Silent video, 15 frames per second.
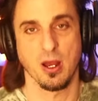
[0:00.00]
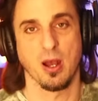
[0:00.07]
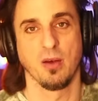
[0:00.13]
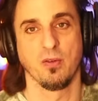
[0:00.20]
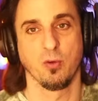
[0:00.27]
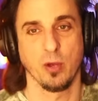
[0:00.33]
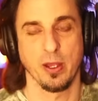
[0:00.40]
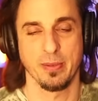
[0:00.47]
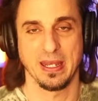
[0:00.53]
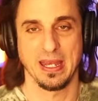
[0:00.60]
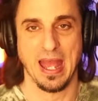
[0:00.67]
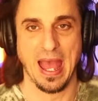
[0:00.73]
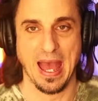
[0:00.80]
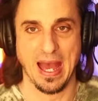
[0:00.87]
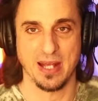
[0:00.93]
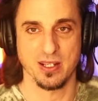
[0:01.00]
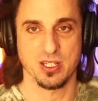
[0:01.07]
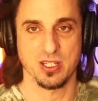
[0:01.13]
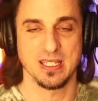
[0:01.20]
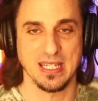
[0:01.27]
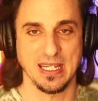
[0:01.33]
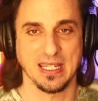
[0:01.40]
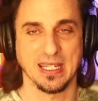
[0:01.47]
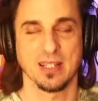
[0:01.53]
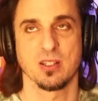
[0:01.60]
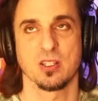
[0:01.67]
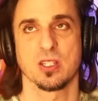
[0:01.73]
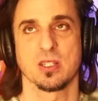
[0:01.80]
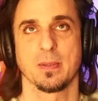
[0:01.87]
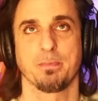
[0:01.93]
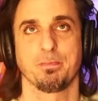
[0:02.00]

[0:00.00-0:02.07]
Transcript: of women as deacons